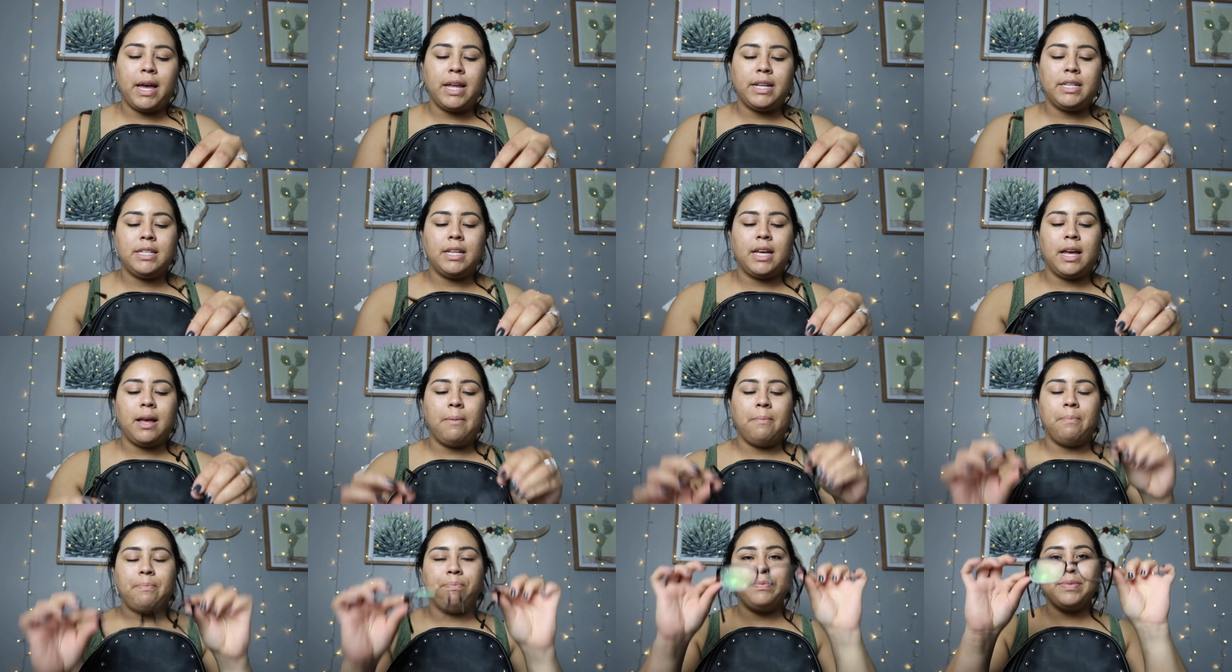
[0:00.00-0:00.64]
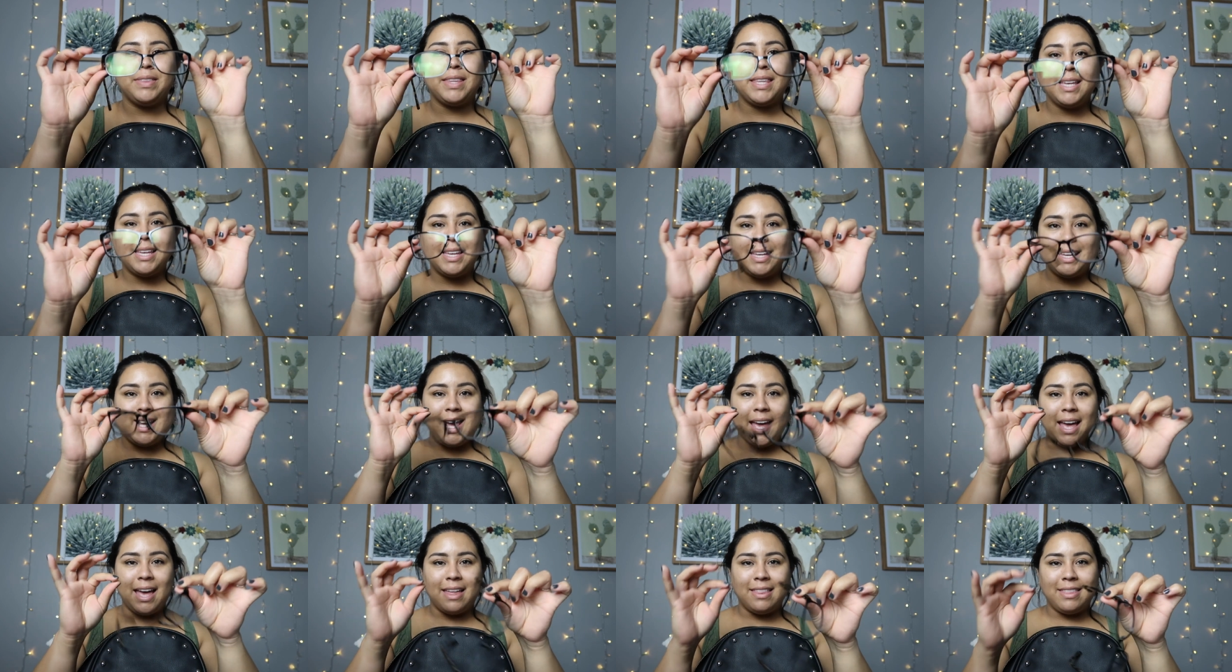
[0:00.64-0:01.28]
But
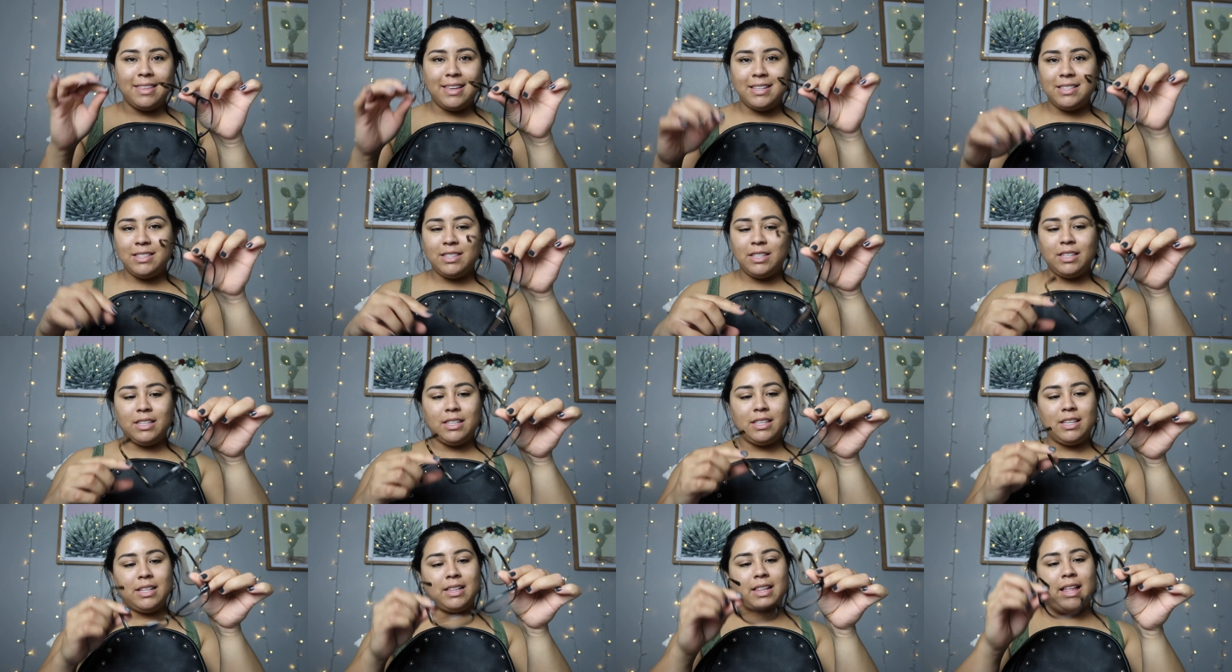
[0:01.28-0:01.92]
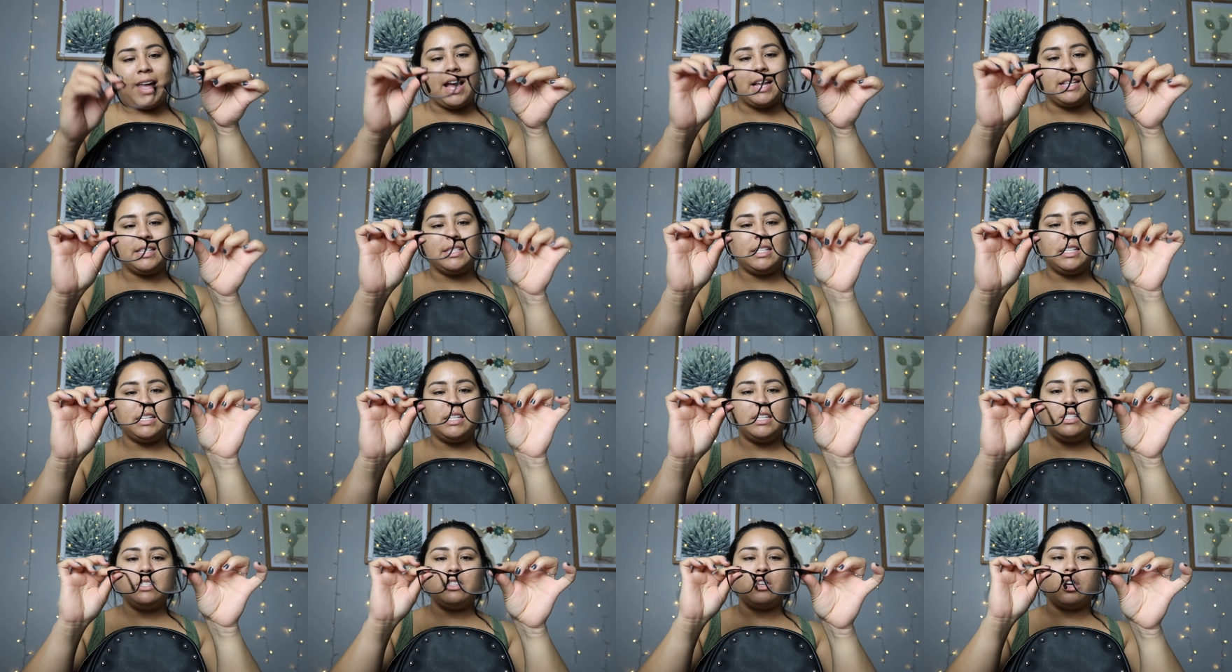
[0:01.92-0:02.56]
yeah, these
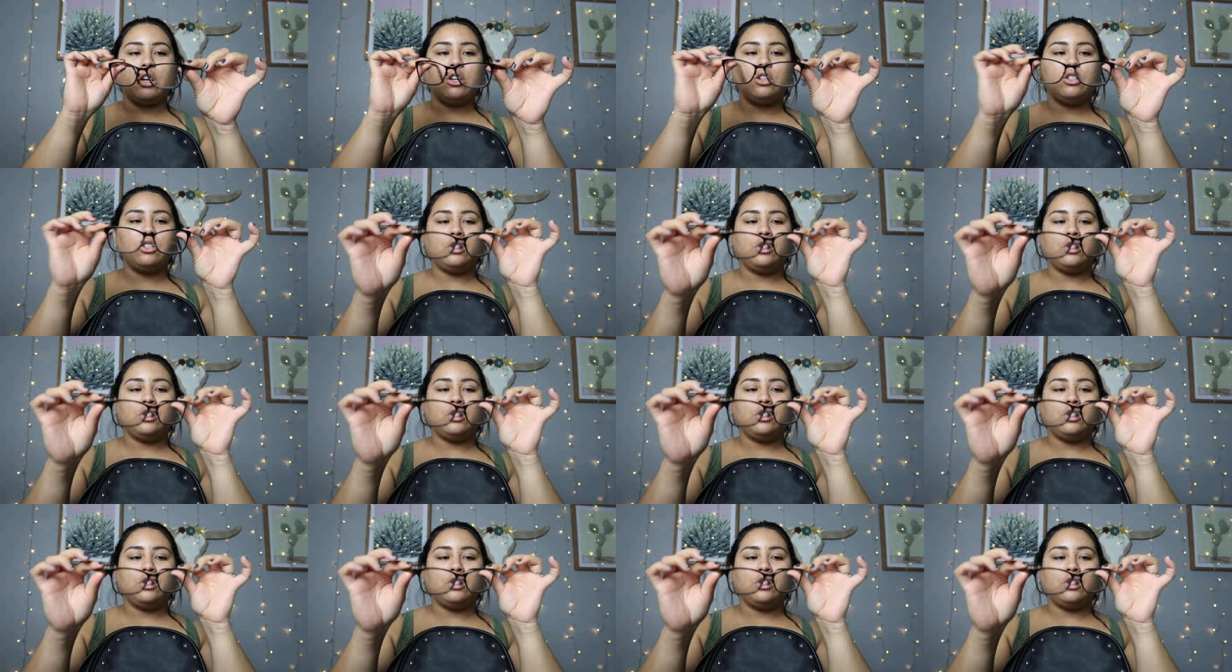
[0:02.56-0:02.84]
glasses are